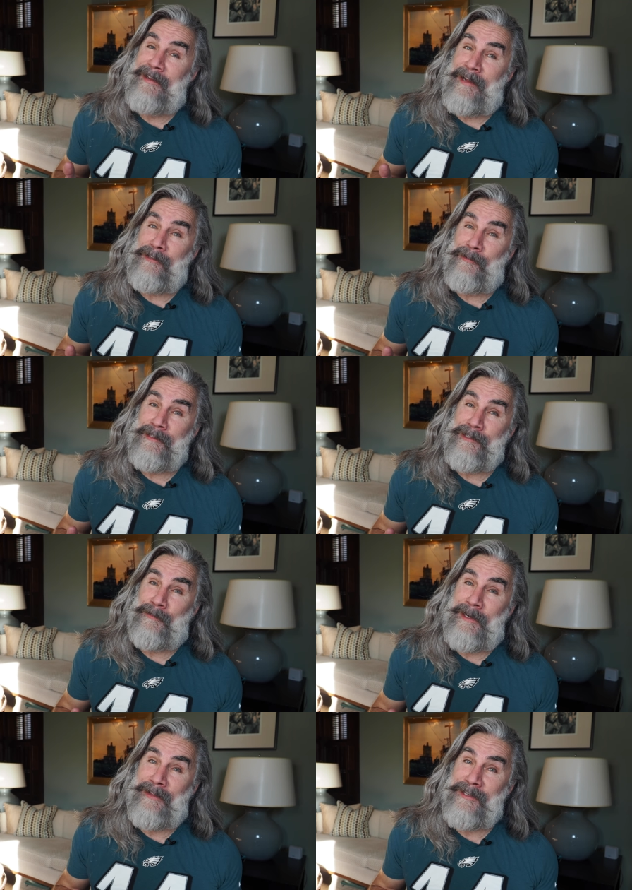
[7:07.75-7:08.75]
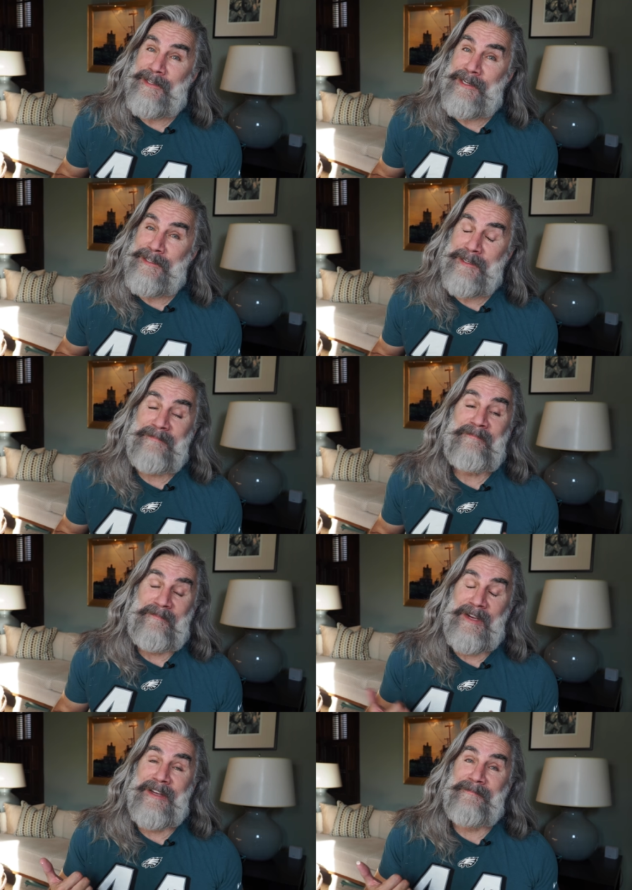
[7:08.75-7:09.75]
Not doing so well this season,
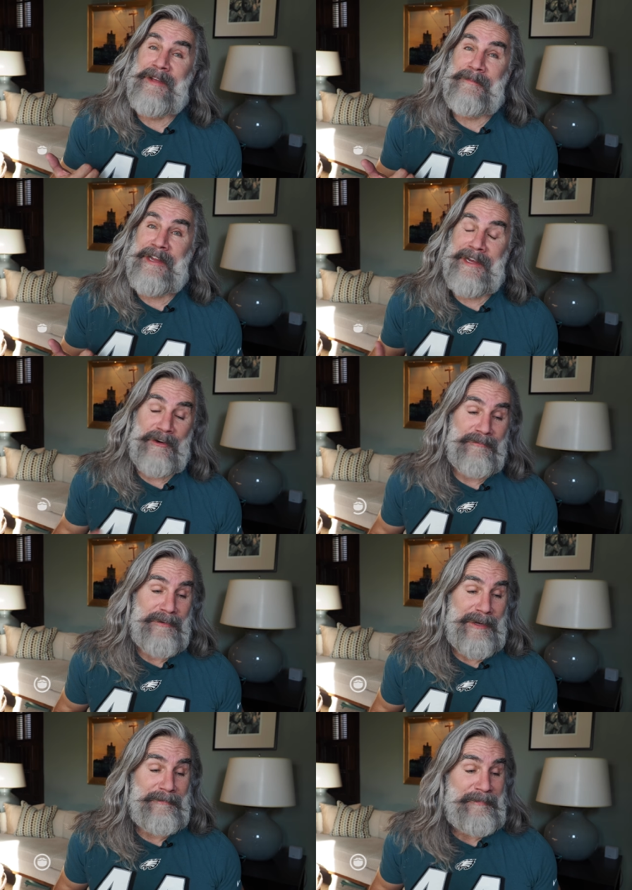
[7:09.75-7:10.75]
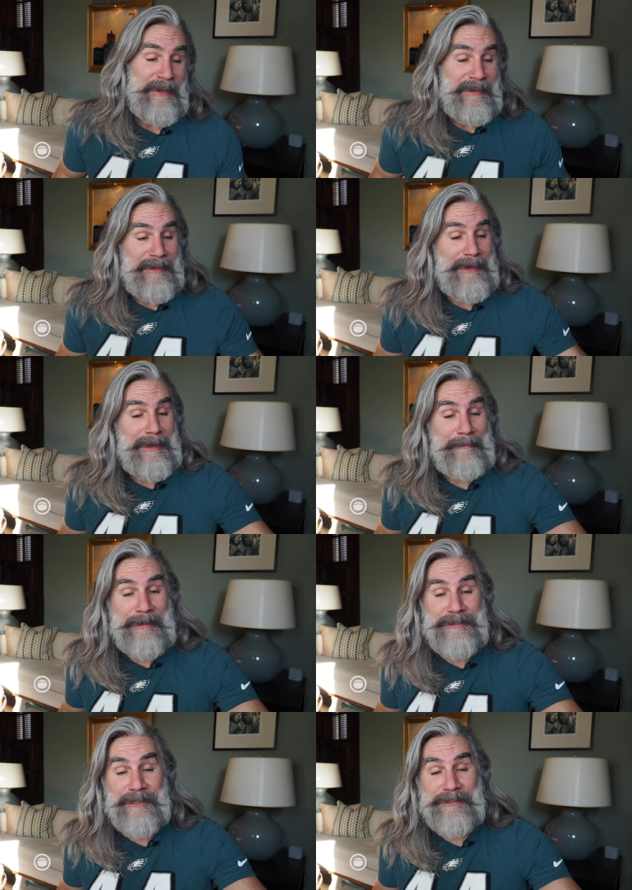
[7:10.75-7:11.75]
but I'm a diehard fan.
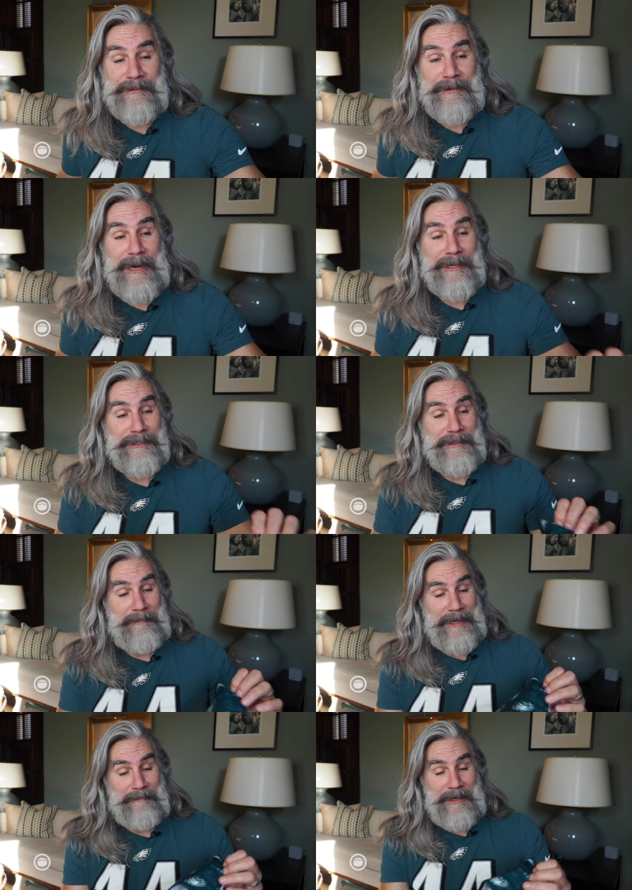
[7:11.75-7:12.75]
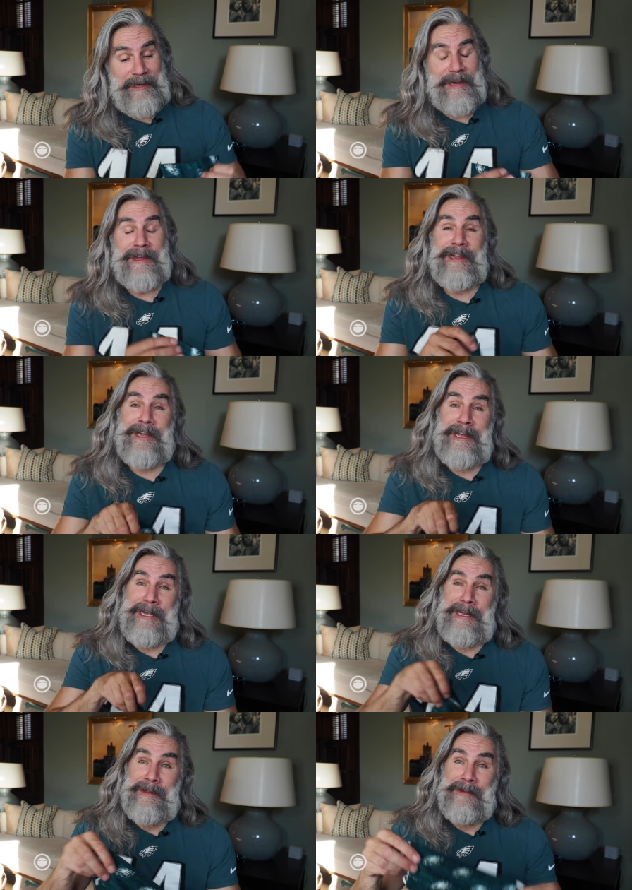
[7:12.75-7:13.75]
My sister actually made me,
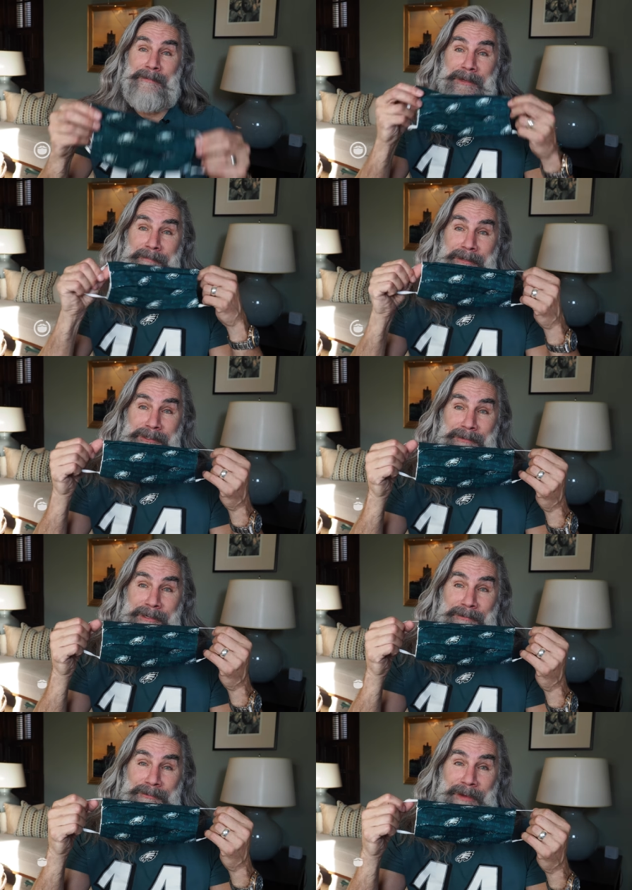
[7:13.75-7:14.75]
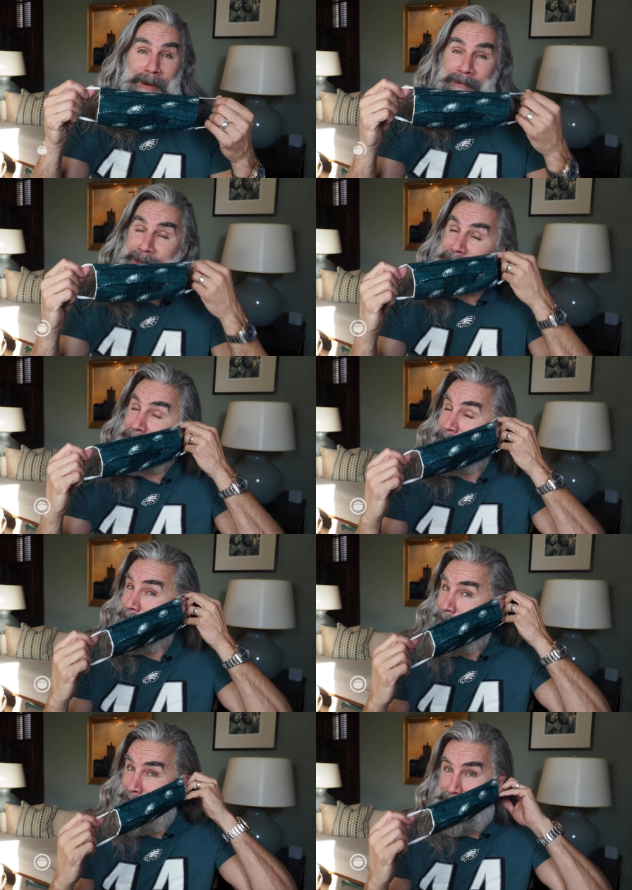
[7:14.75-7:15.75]
with official Eagles fabric,
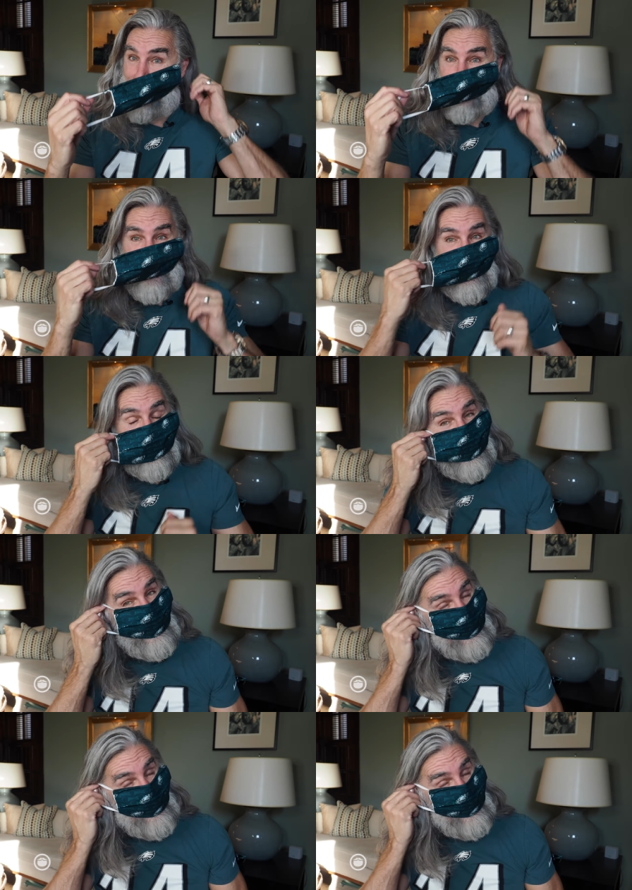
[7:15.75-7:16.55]
an Eagles mask.